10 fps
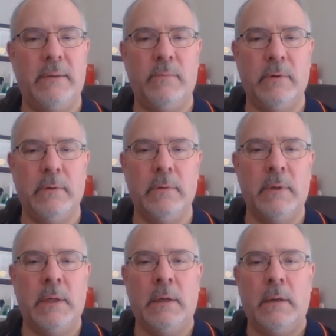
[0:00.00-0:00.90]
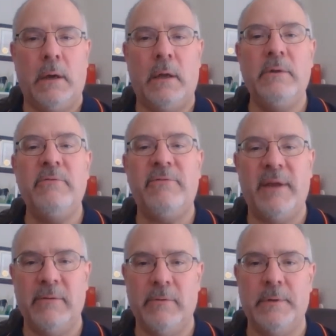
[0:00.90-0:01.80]
were
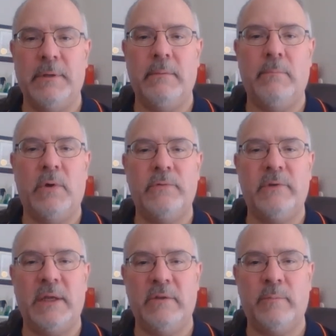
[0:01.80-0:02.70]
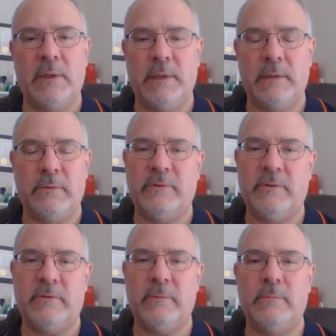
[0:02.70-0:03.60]
unfavored in most states' political
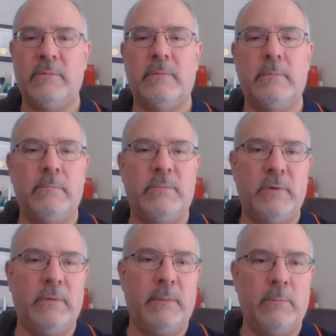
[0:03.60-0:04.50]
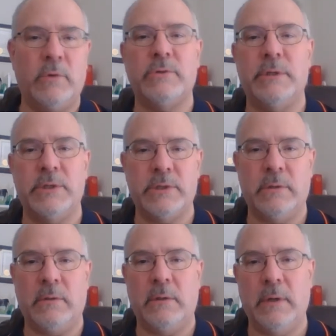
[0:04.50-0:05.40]
systems to the more
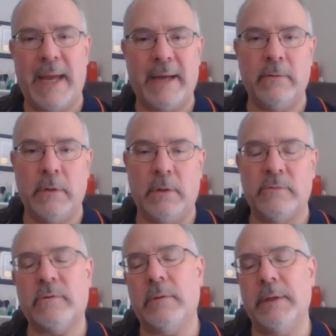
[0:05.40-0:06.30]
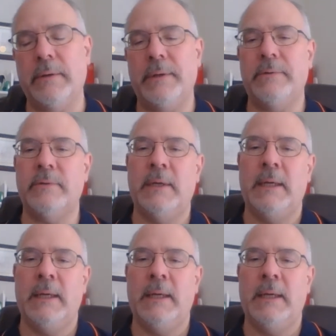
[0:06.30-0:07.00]
traditional agricultural areas,